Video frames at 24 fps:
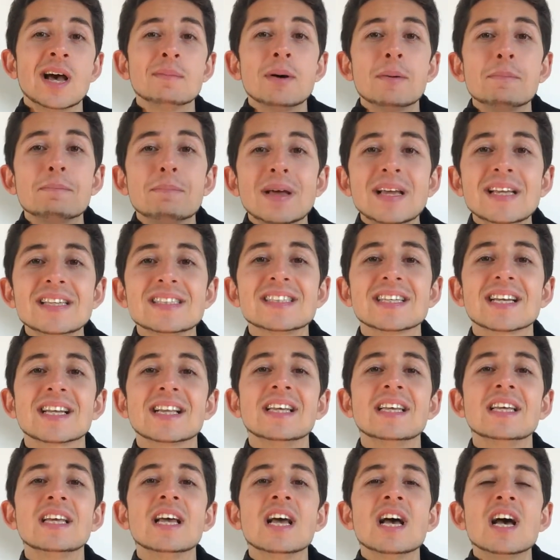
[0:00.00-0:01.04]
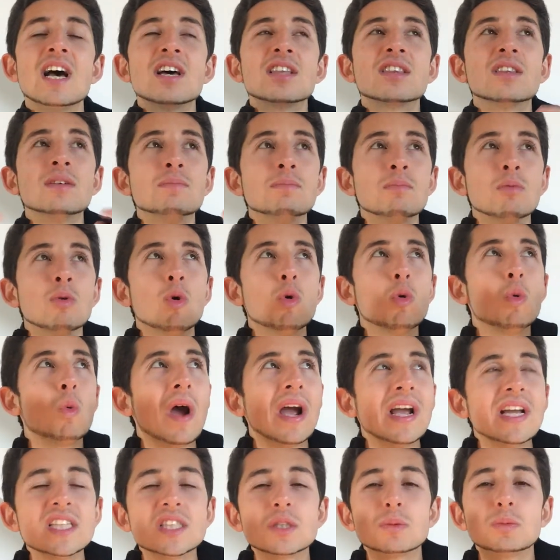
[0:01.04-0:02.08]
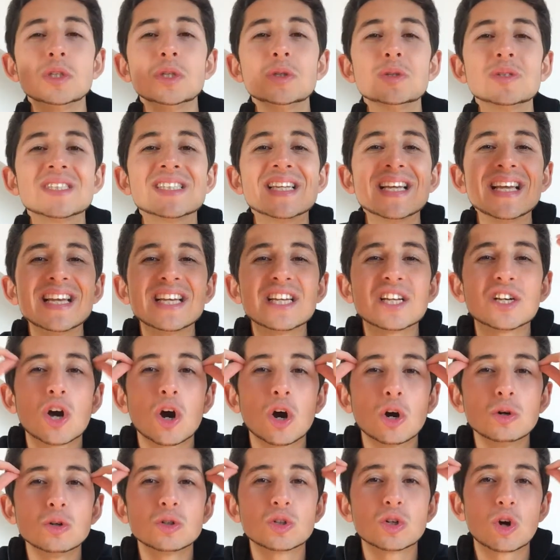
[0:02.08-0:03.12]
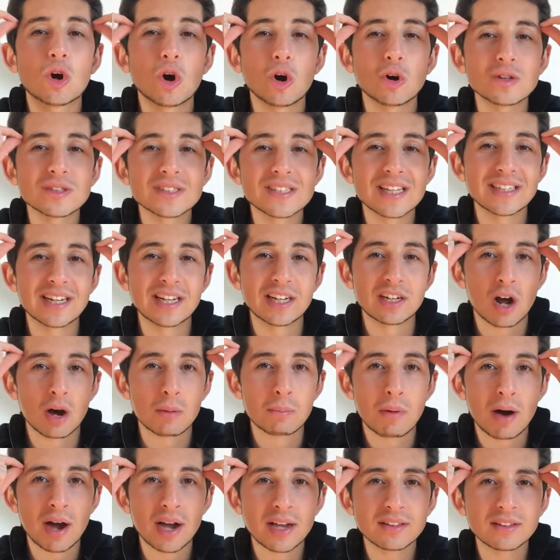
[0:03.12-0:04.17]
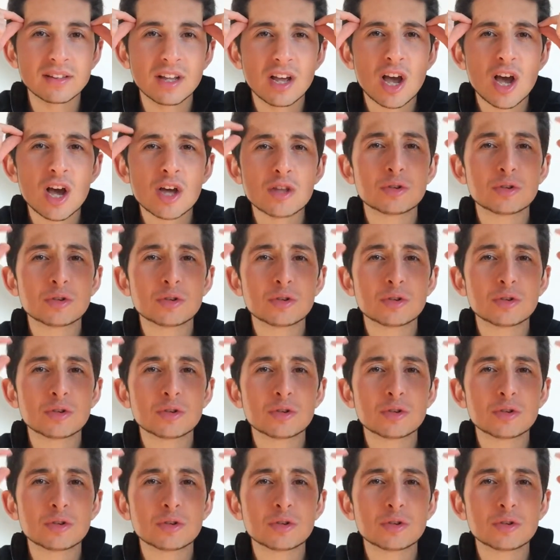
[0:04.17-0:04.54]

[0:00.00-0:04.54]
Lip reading: But basically, the more ways we use to encode content in our mind